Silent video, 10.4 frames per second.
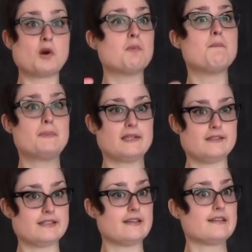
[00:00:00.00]
proper
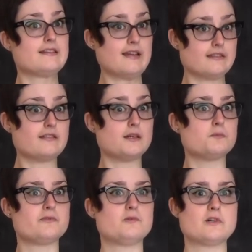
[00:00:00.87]
buildings set
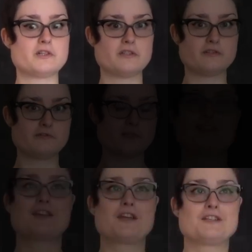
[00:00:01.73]
up for watching
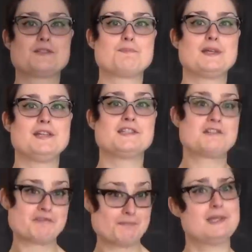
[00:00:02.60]
films.
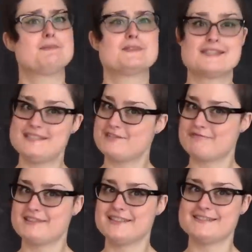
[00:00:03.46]
Different people see
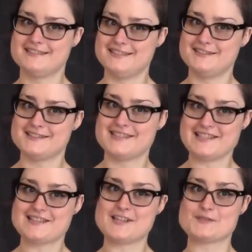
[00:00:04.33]
different things in
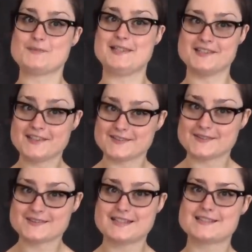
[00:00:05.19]
Ulysses, as we
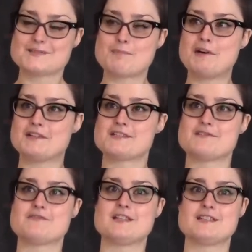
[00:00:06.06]
know. That's
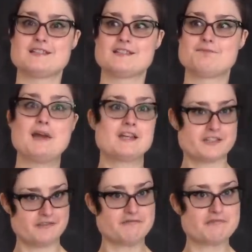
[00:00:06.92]
part of its
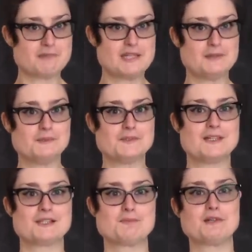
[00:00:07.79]
passion for people,
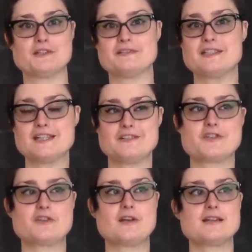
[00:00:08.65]
that's part of its
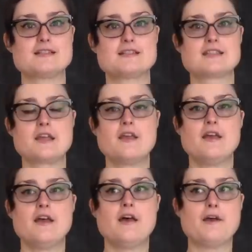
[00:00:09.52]
interest.
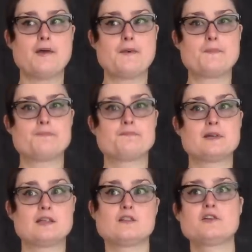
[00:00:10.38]

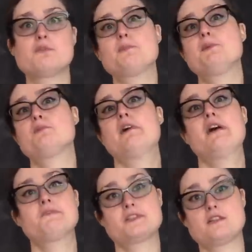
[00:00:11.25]
But a lot of people
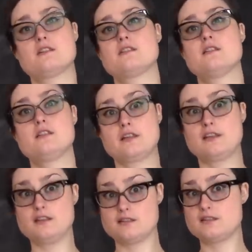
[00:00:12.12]
have started
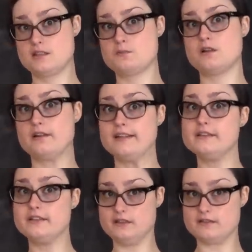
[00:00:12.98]
looking at cinema
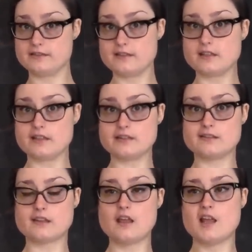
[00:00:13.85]
in
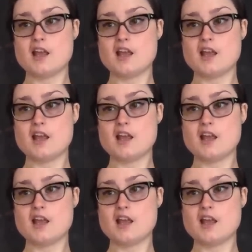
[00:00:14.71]
Ulysses.